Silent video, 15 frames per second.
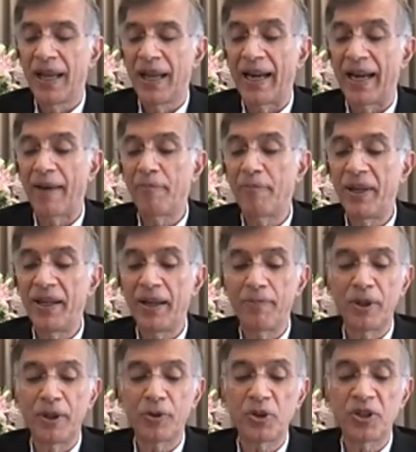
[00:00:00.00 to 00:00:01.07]
and I've been
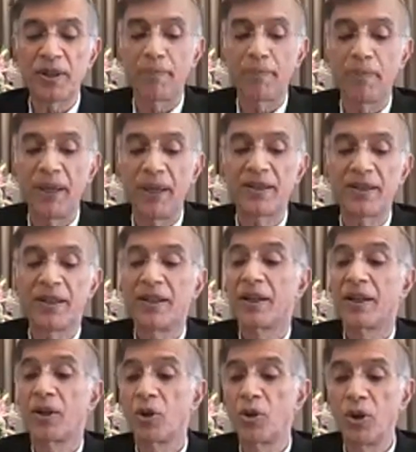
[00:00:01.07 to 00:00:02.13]
able to submit
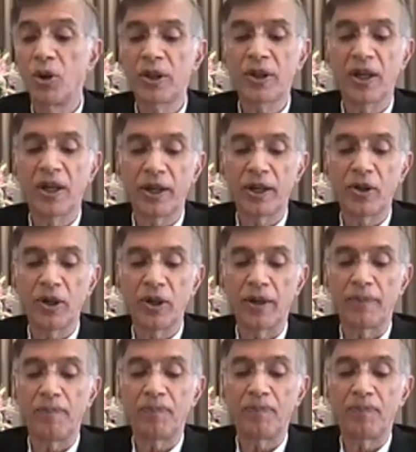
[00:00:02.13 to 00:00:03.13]
good curriculum